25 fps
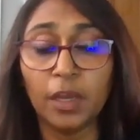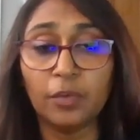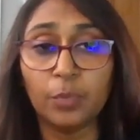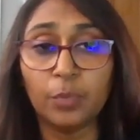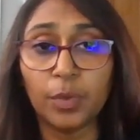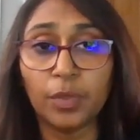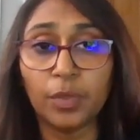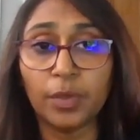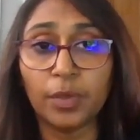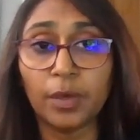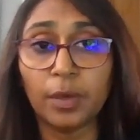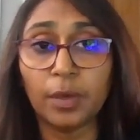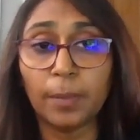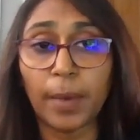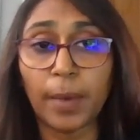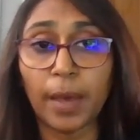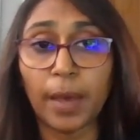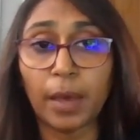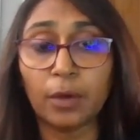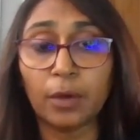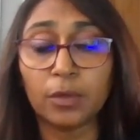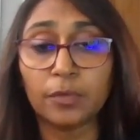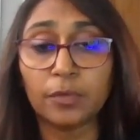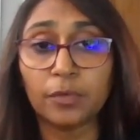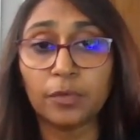if we think
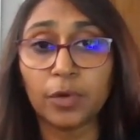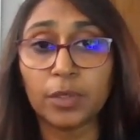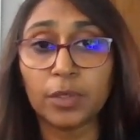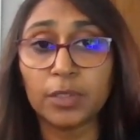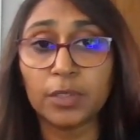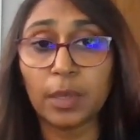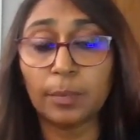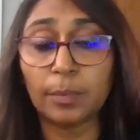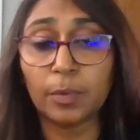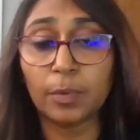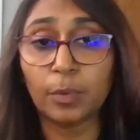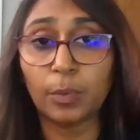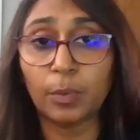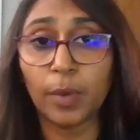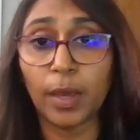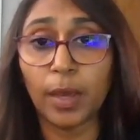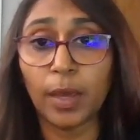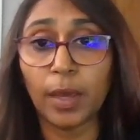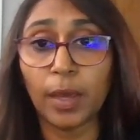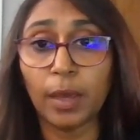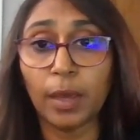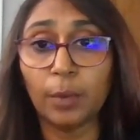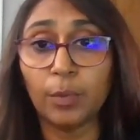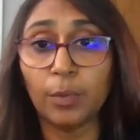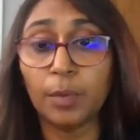about, for example,
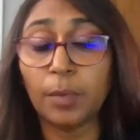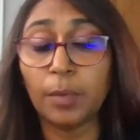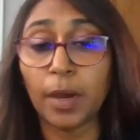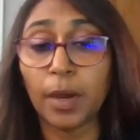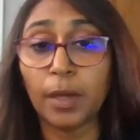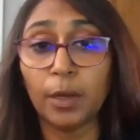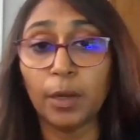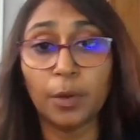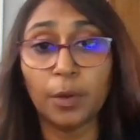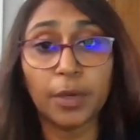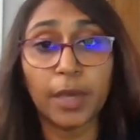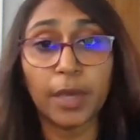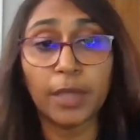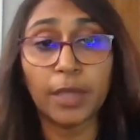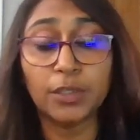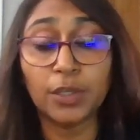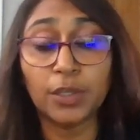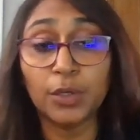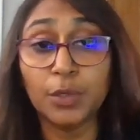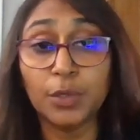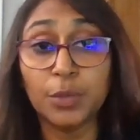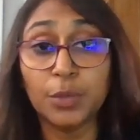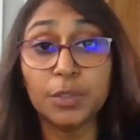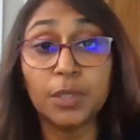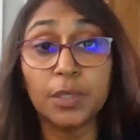where we might locate a
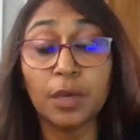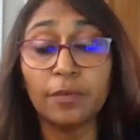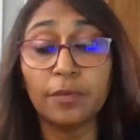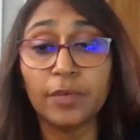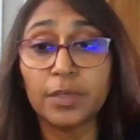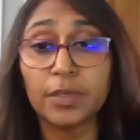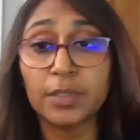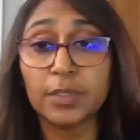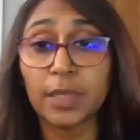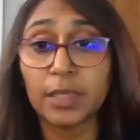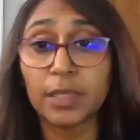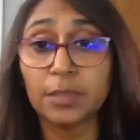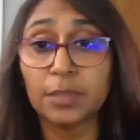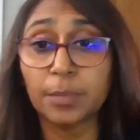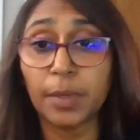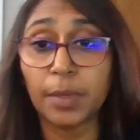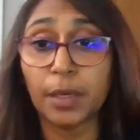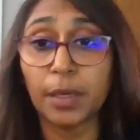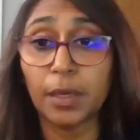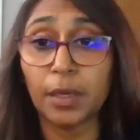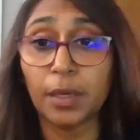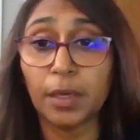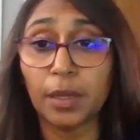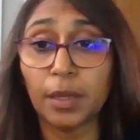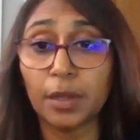new service that's
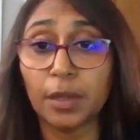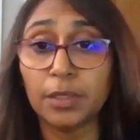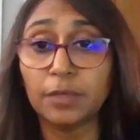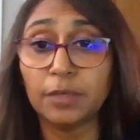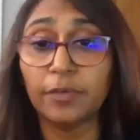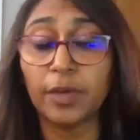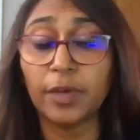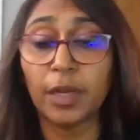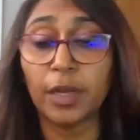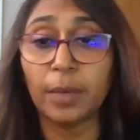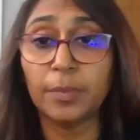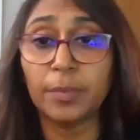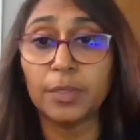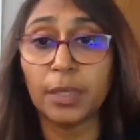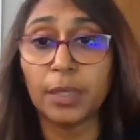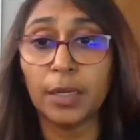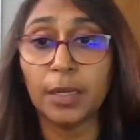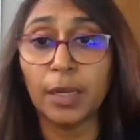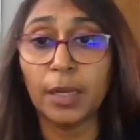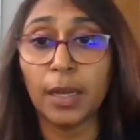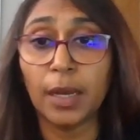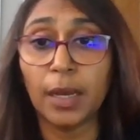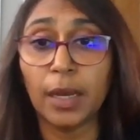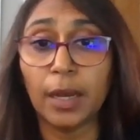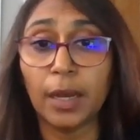being developed,
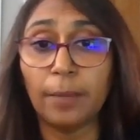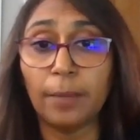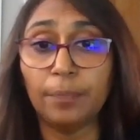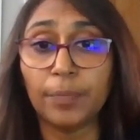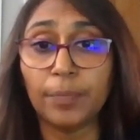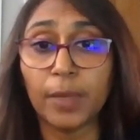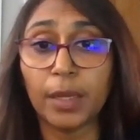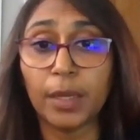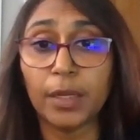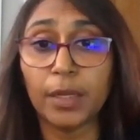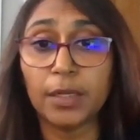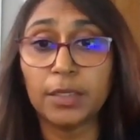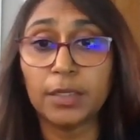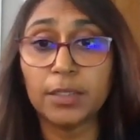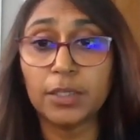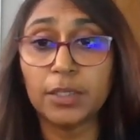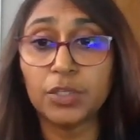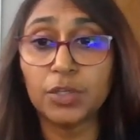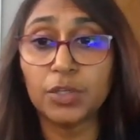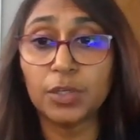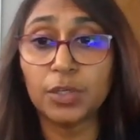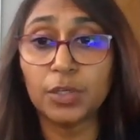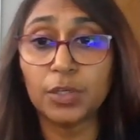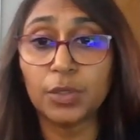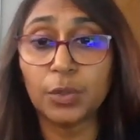and a
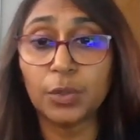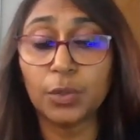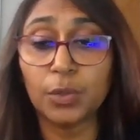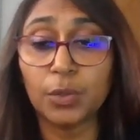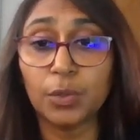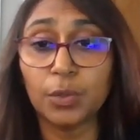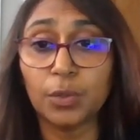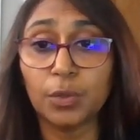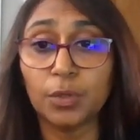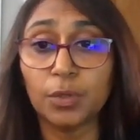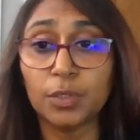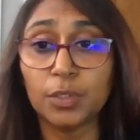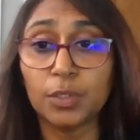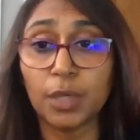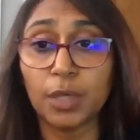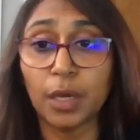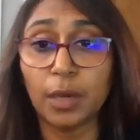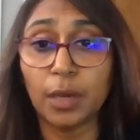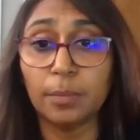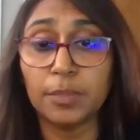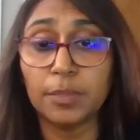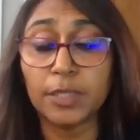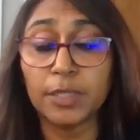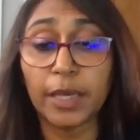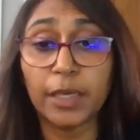decision could
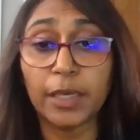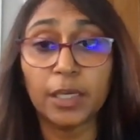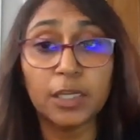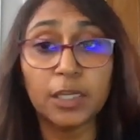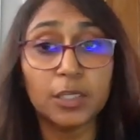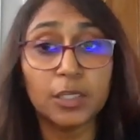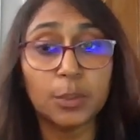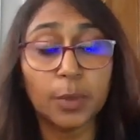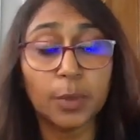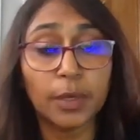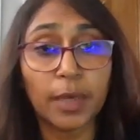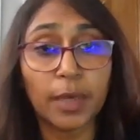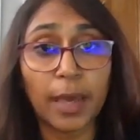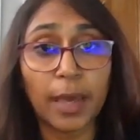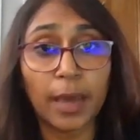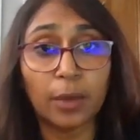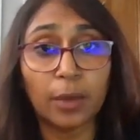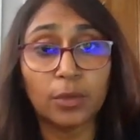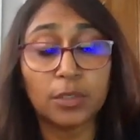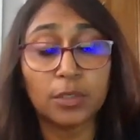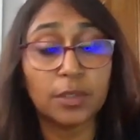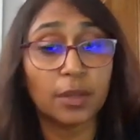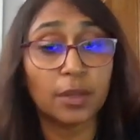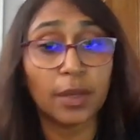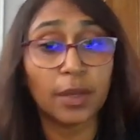take into
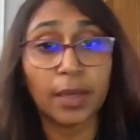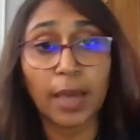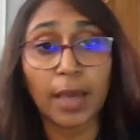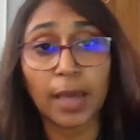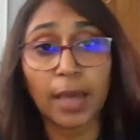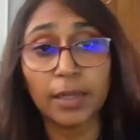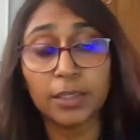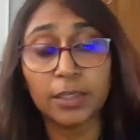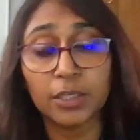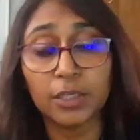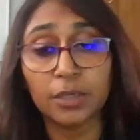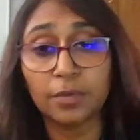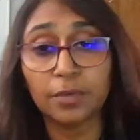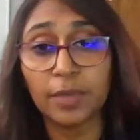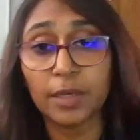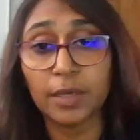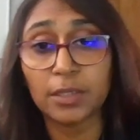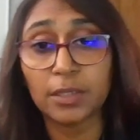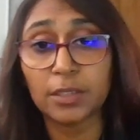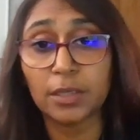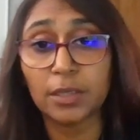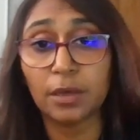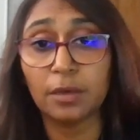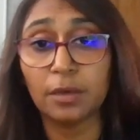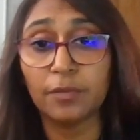account the locality of that
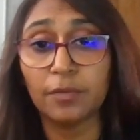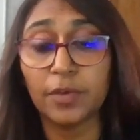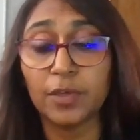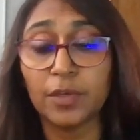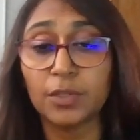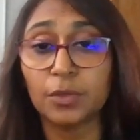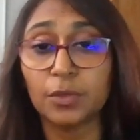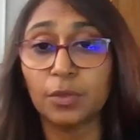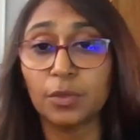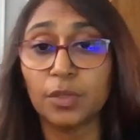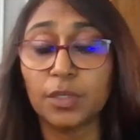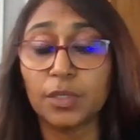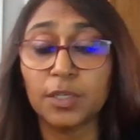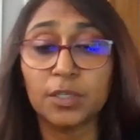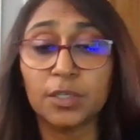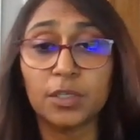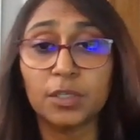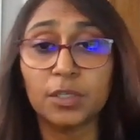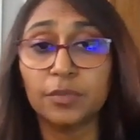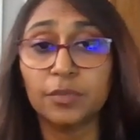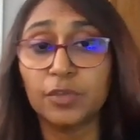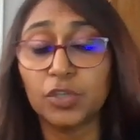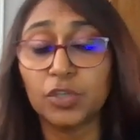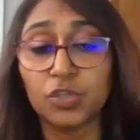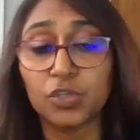service or the
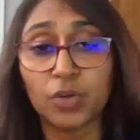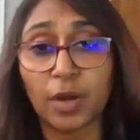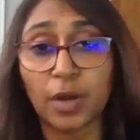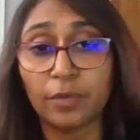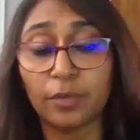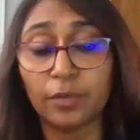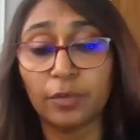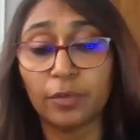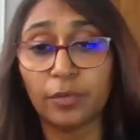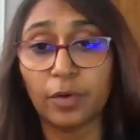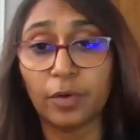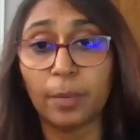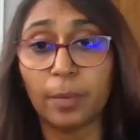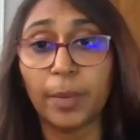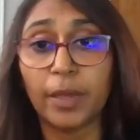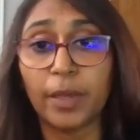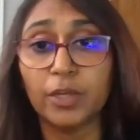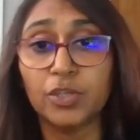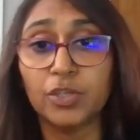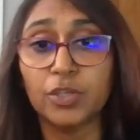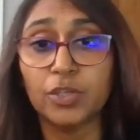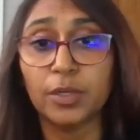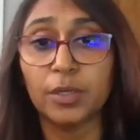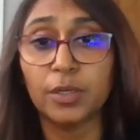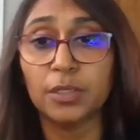distance to travel for a
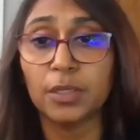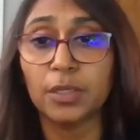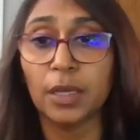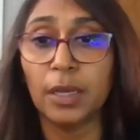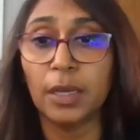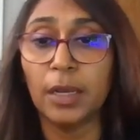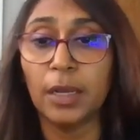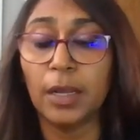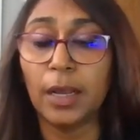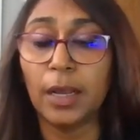patient,